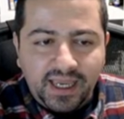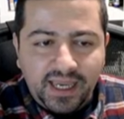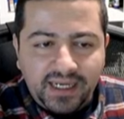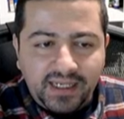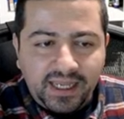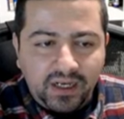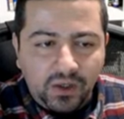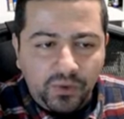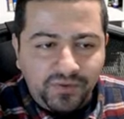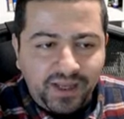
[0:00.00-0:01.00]
at a
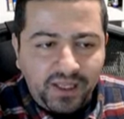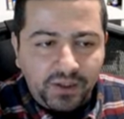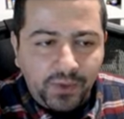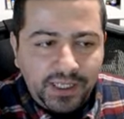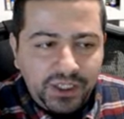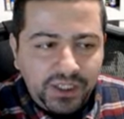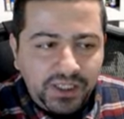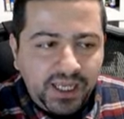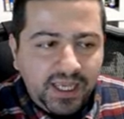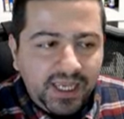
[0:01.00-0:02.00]
lower valuation.